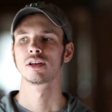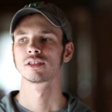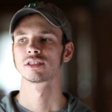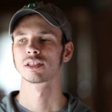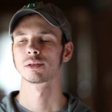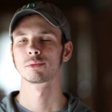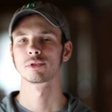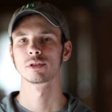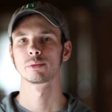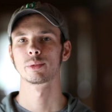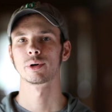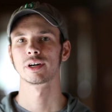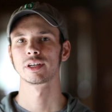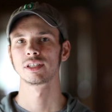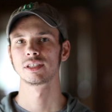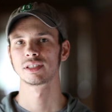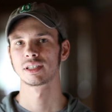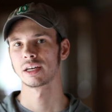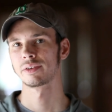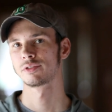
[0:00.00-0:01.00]
Some of the
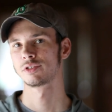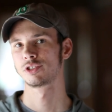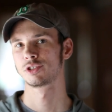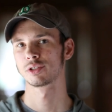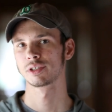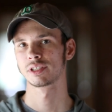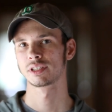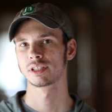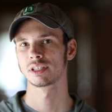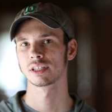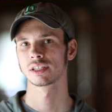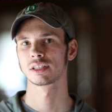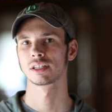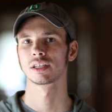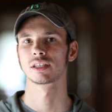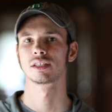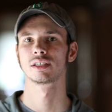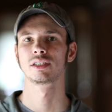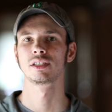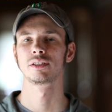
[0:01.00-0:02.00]
bodies have a joystick
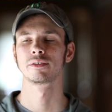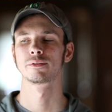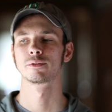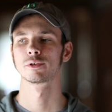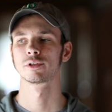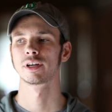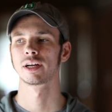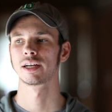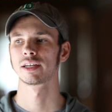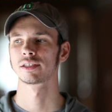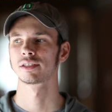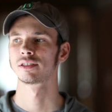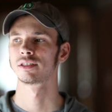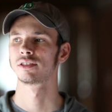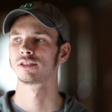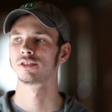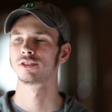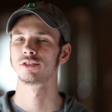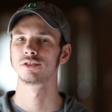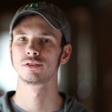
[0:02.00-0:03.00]
like the D4S
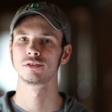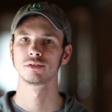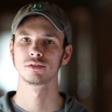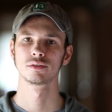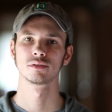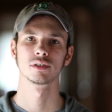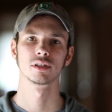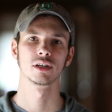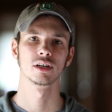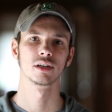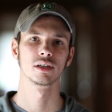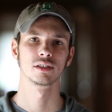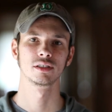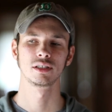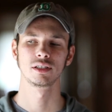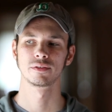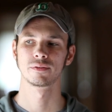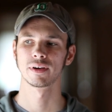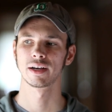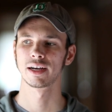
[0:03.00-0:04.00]
and the new uh,
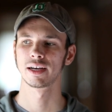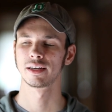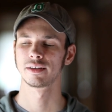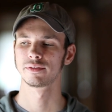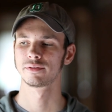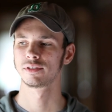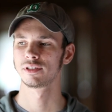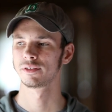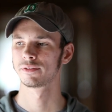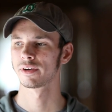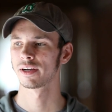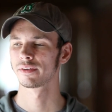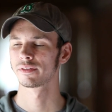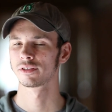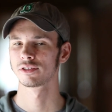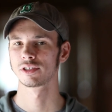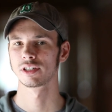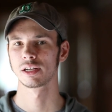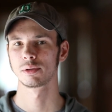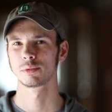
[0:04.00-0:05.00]
D5,
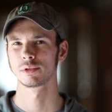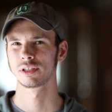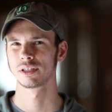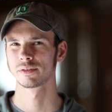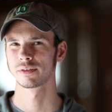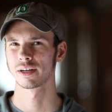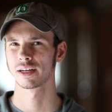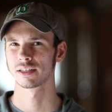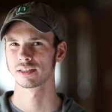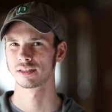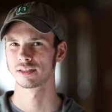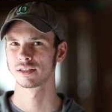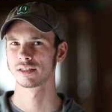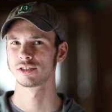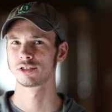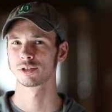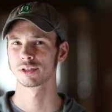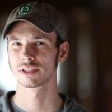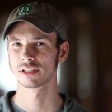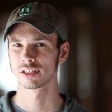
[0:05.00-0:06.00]
D500 I believe has the
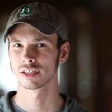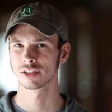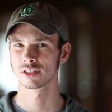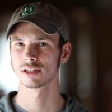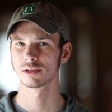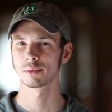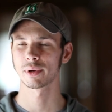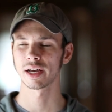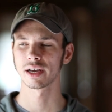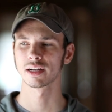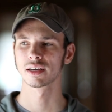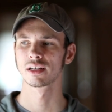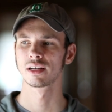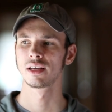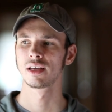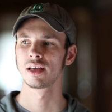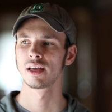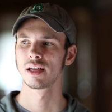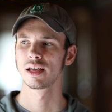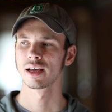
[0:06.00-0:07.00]
joystick on the back
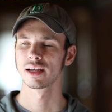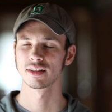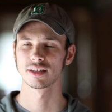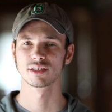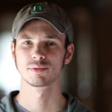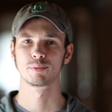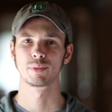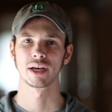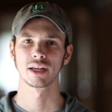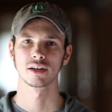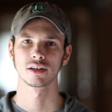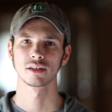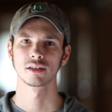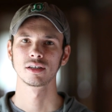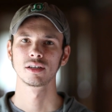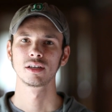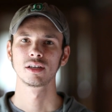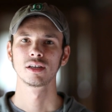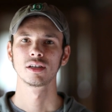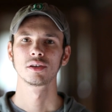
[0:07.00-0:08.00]
and that's better